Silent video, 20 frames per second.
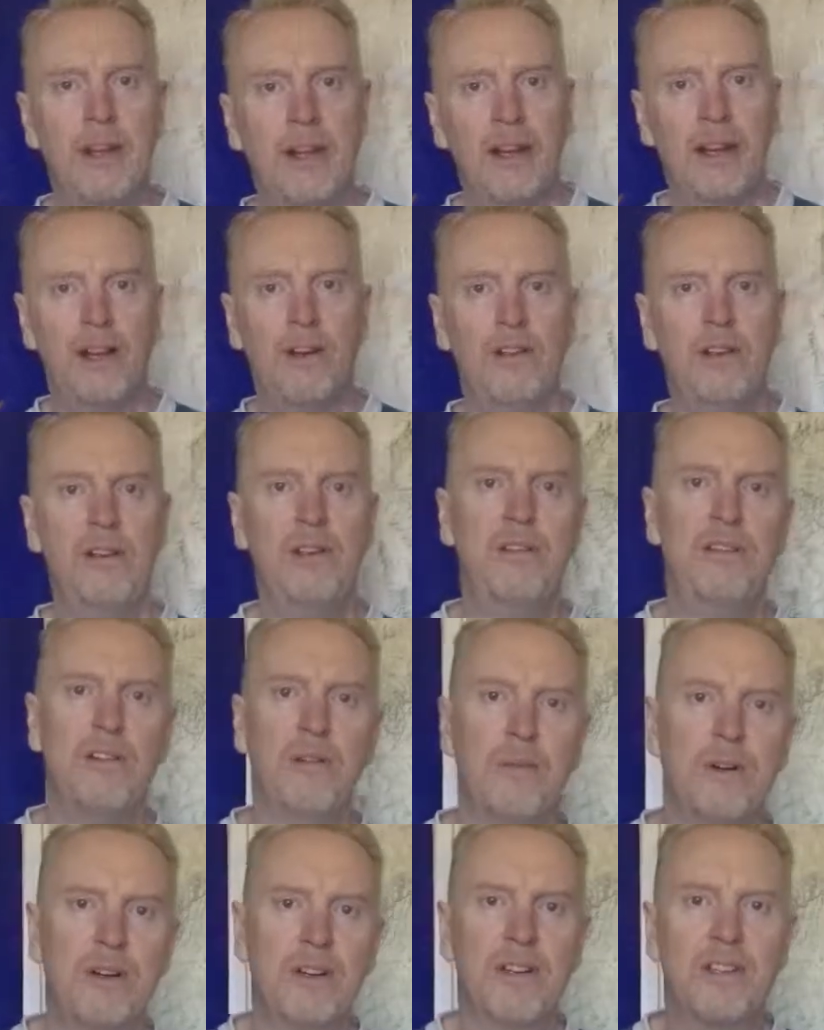Hello
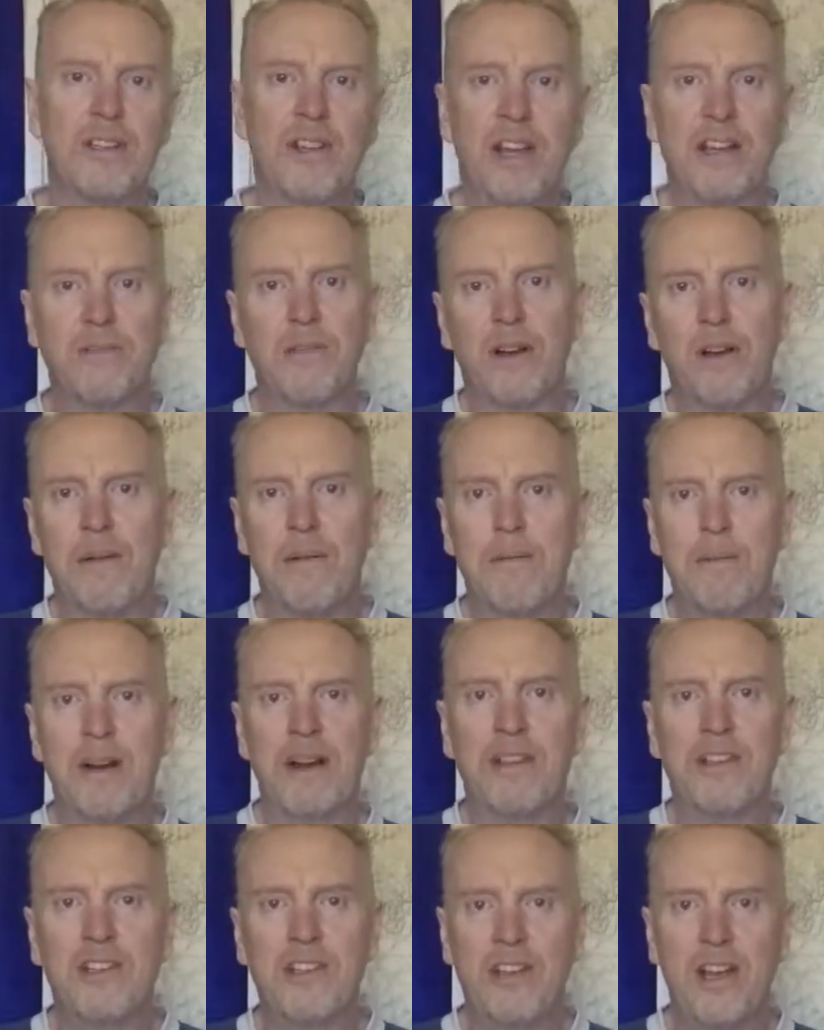YouTubers, thanks for coming
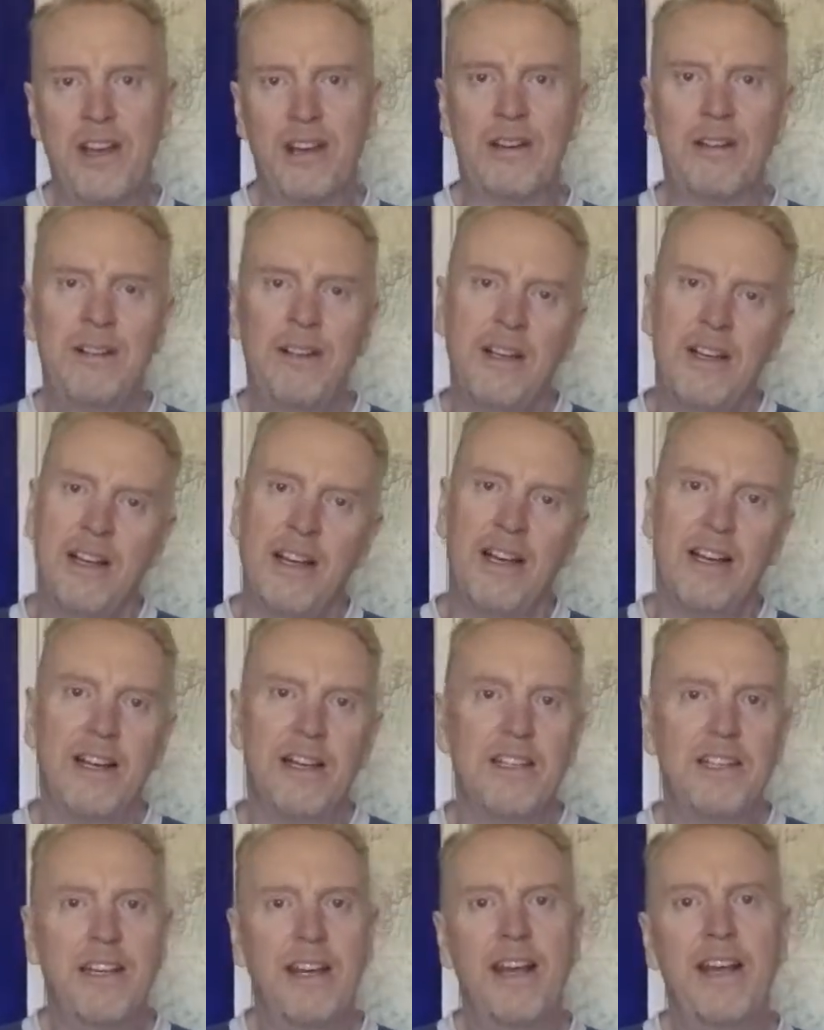by the channel.
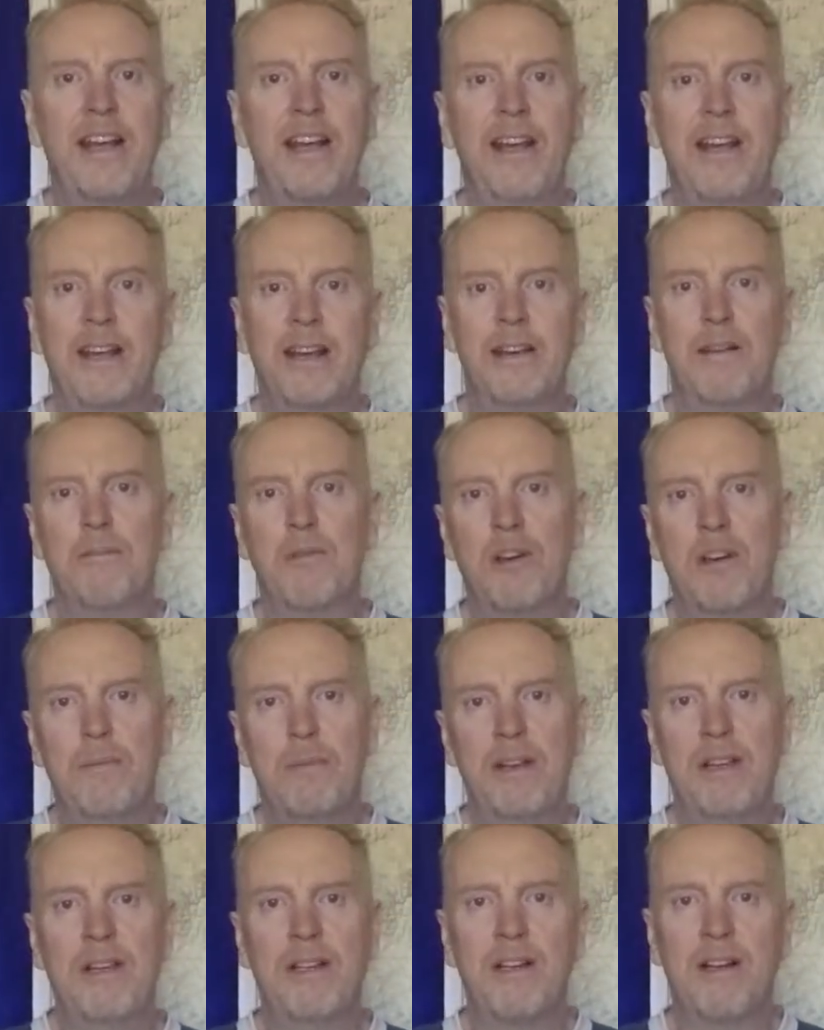Today I'm going to
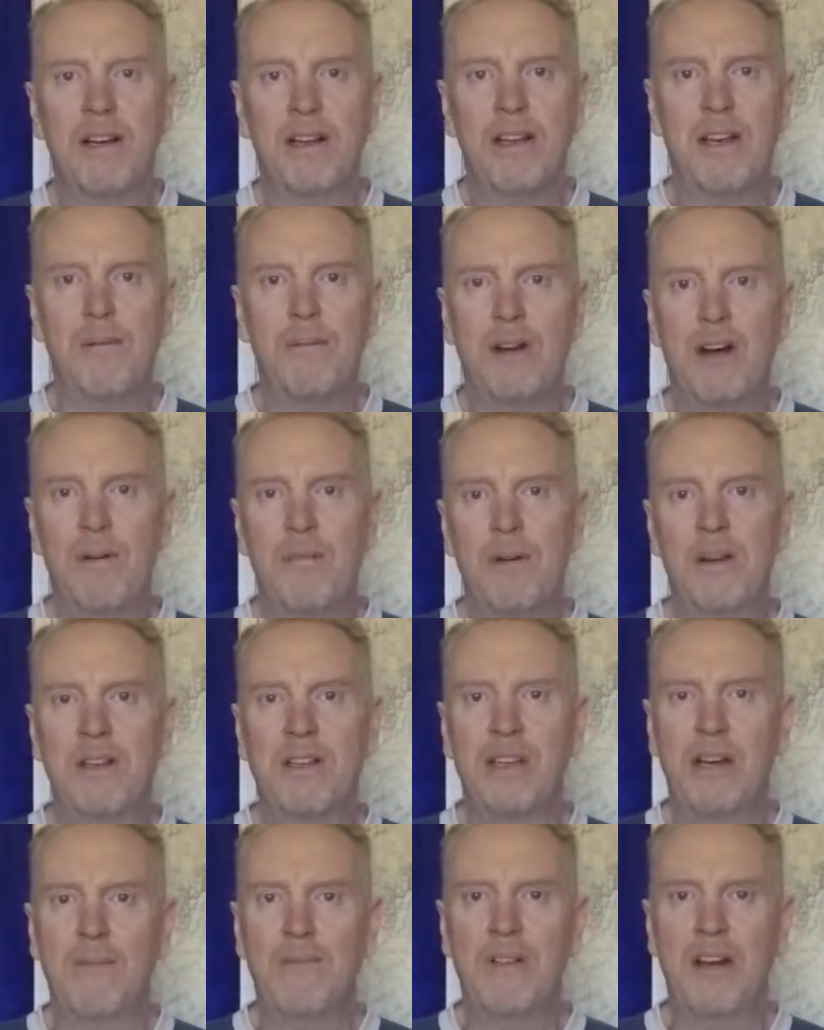be talking about my
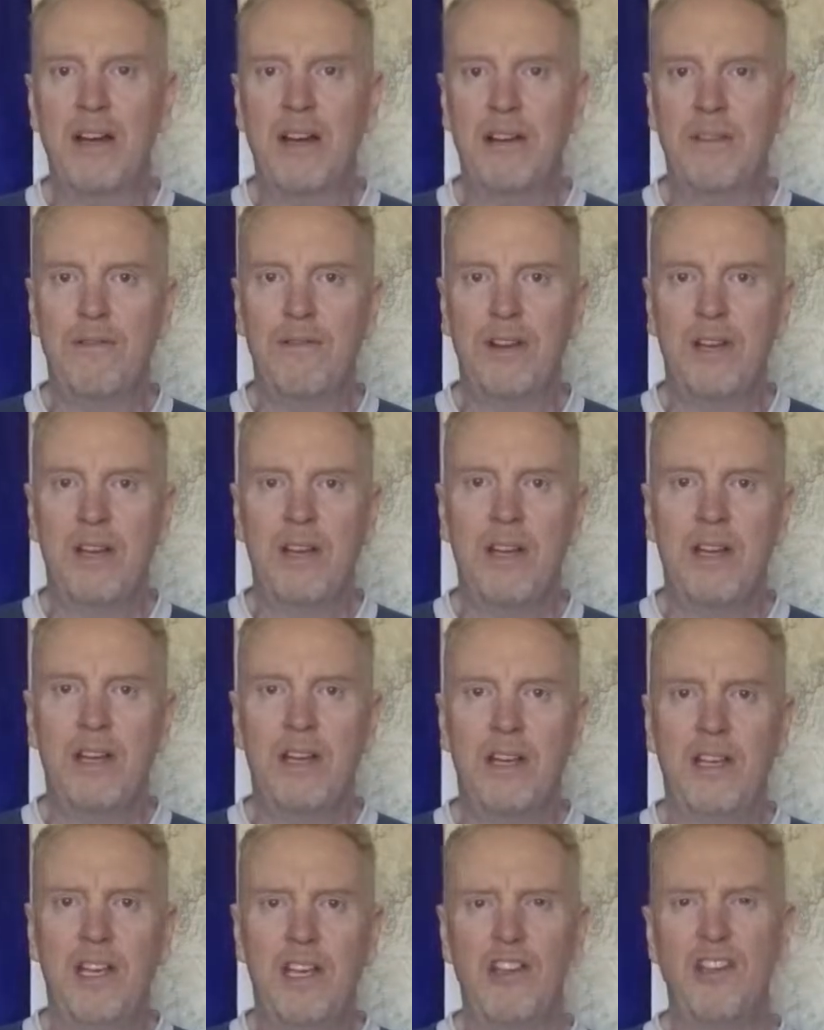top 5
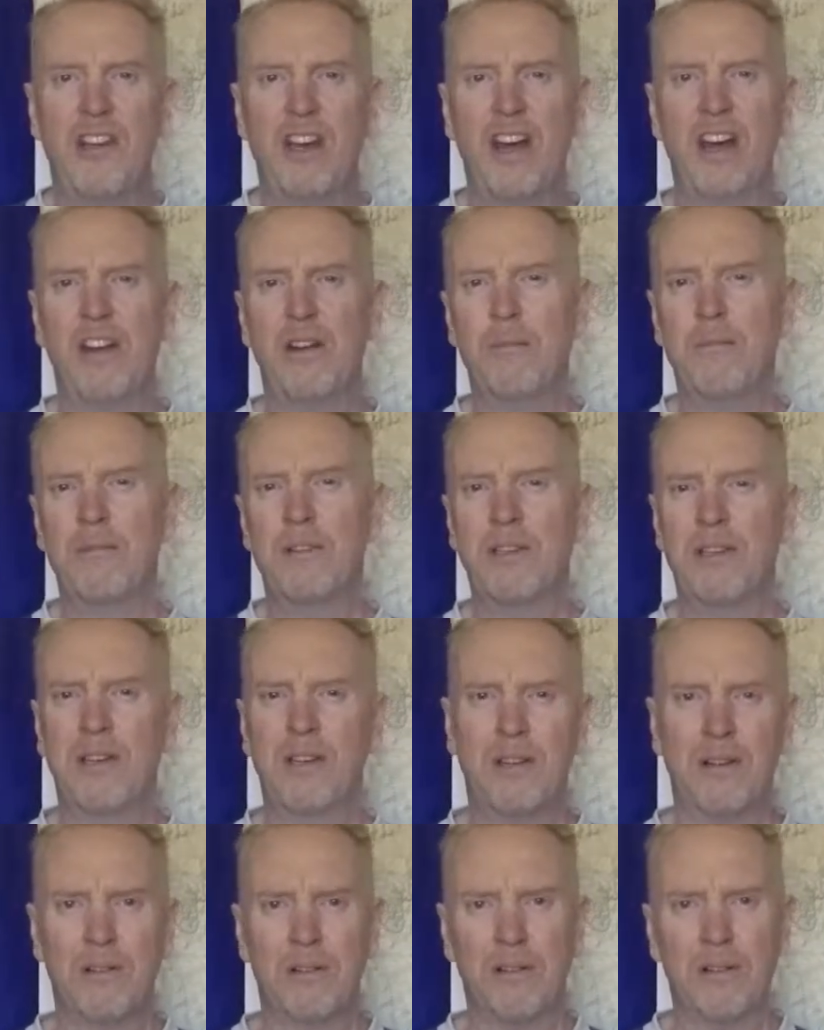kitchen
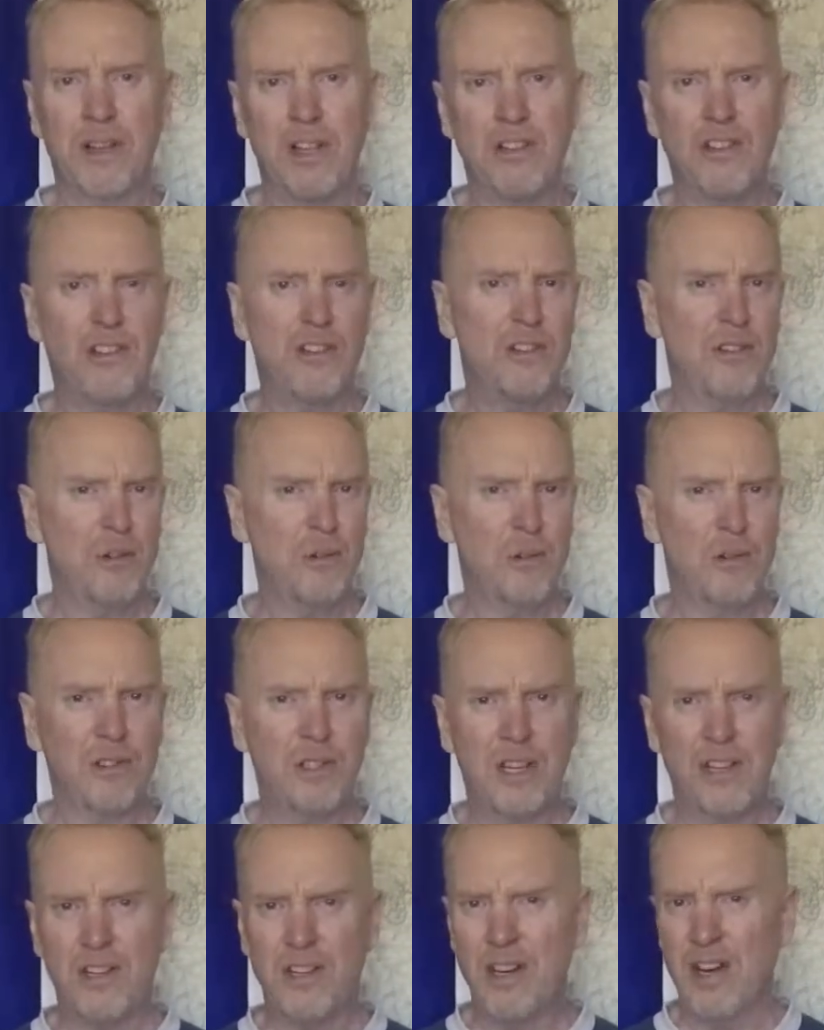items or kitchen tools,
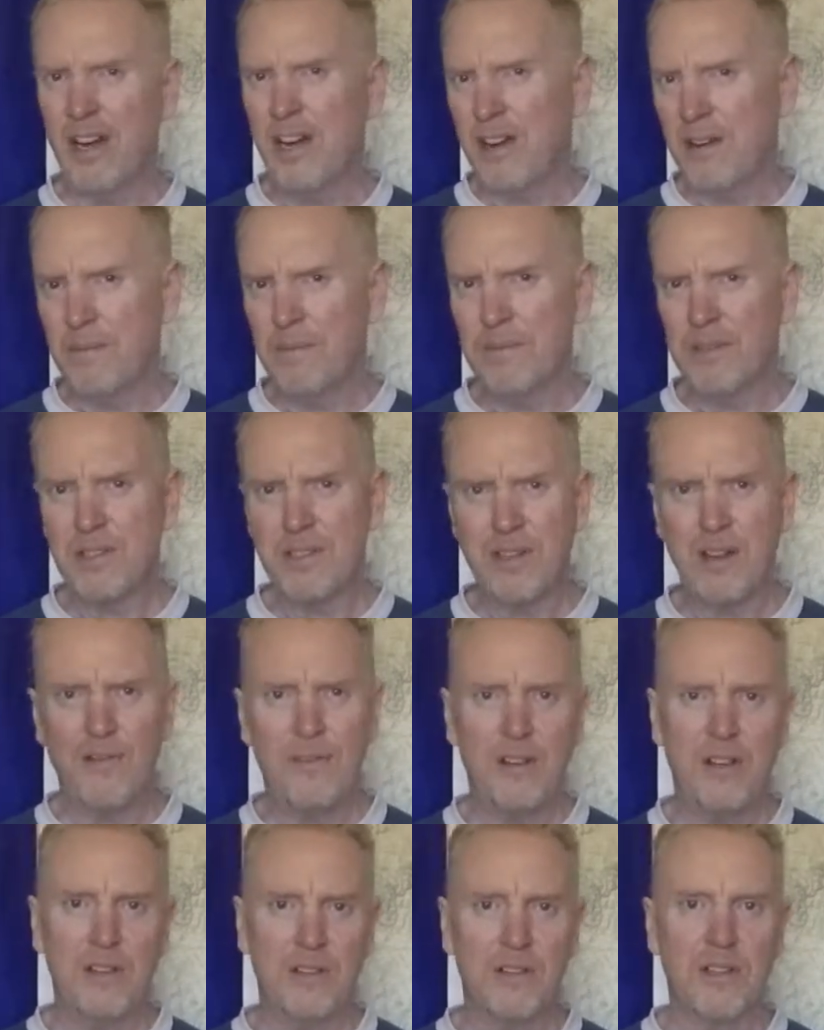kitchen items,
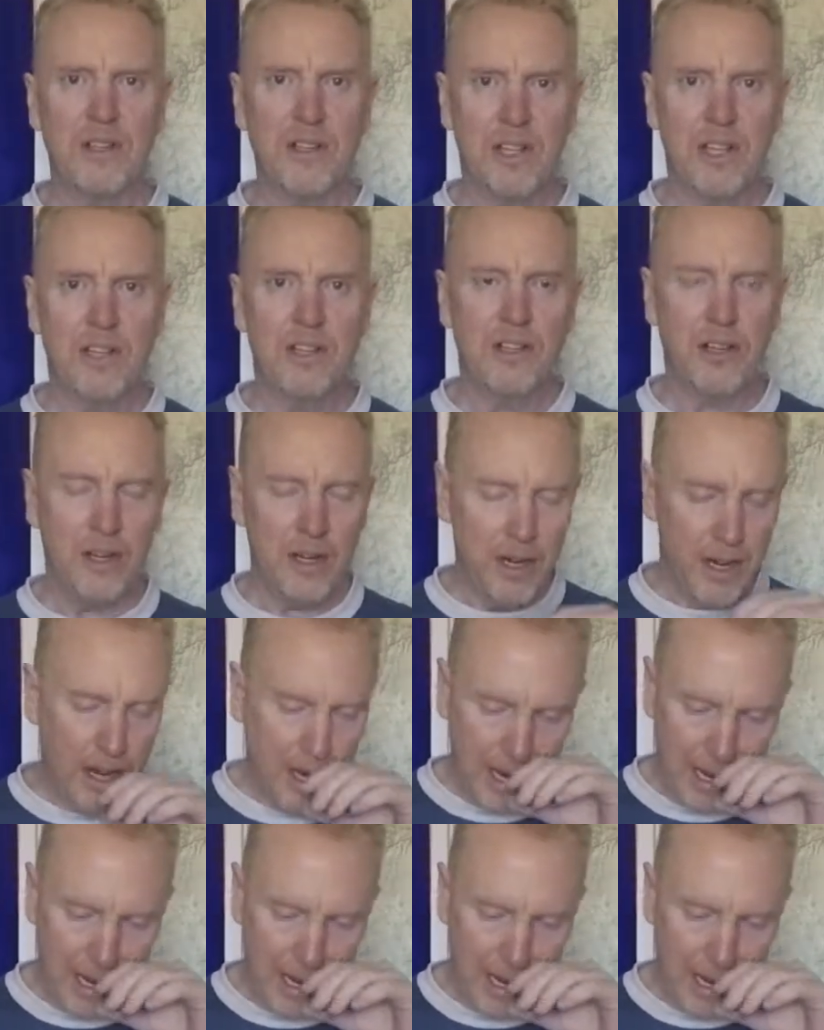stuff I use in the kitchen.